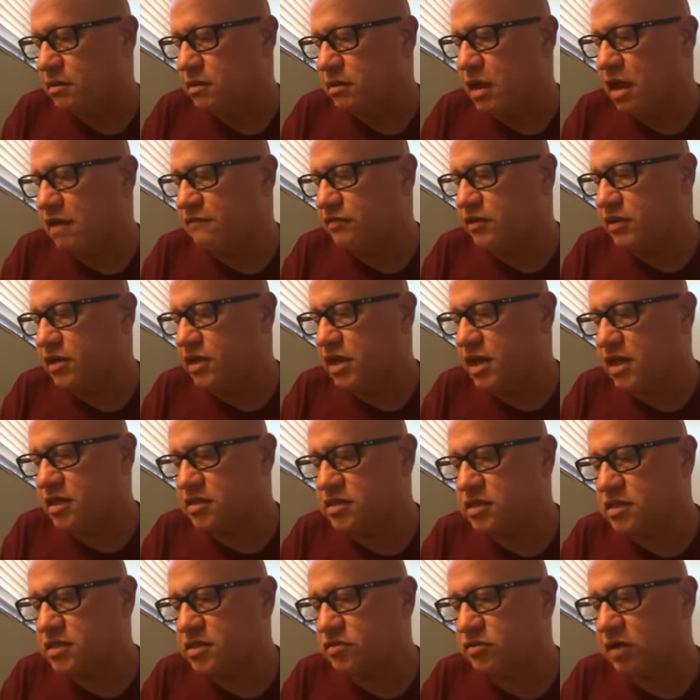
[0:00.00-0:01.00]
Evelyn has
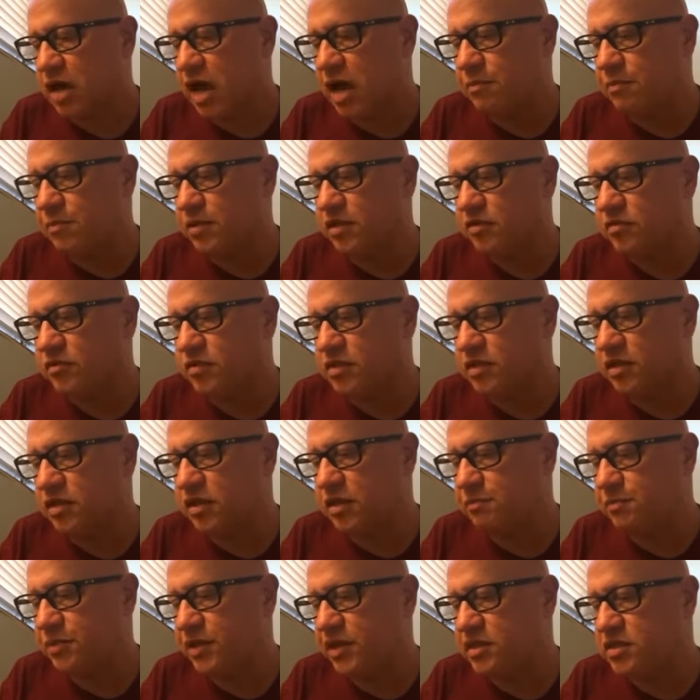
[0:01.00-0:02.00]
a scrapbook with
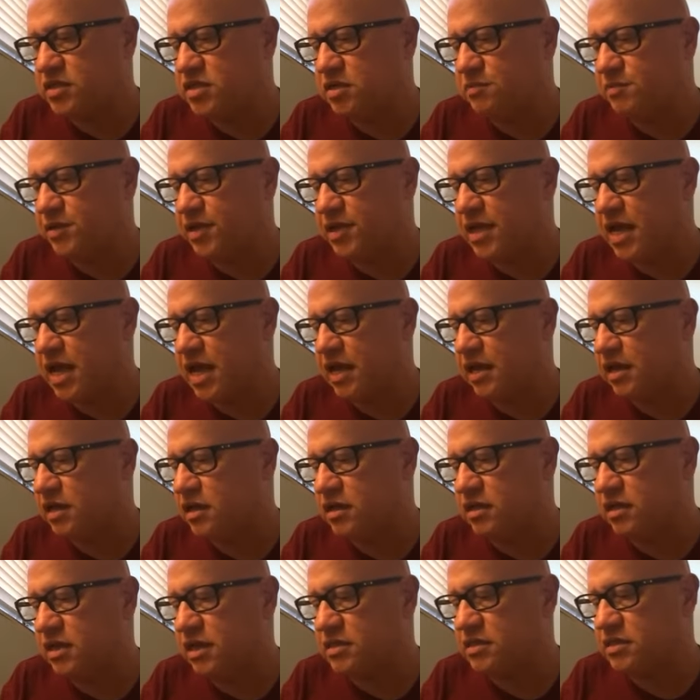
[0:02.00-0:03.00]
clippings she began
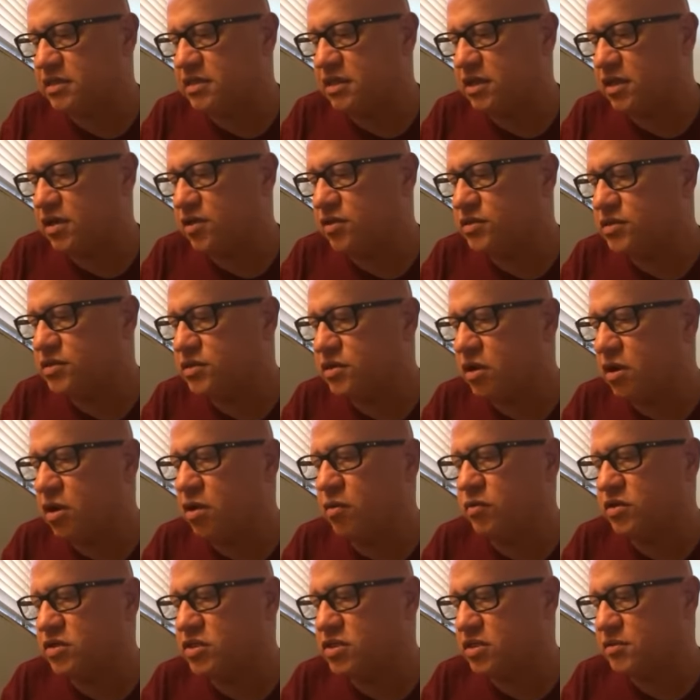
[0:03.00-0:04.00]
collecting years ago
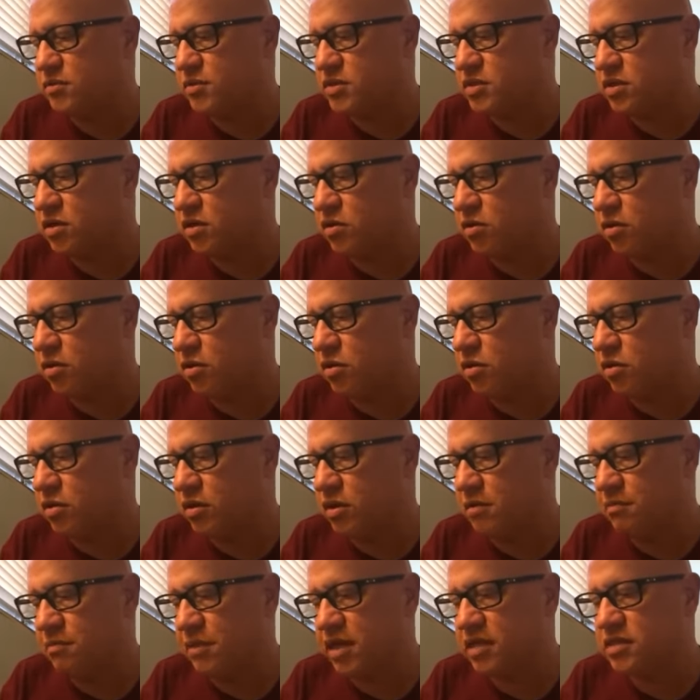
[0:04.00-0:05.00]
when she was a girl
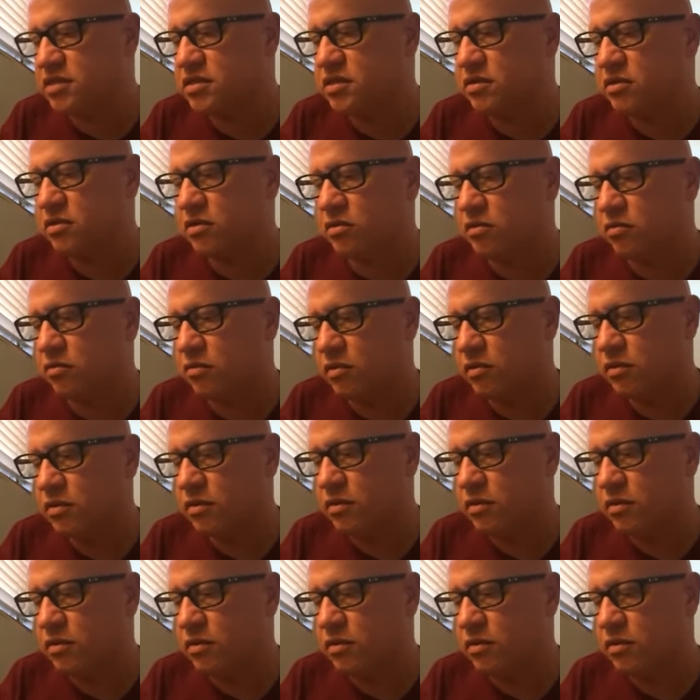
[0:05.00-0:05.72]
in Mexico.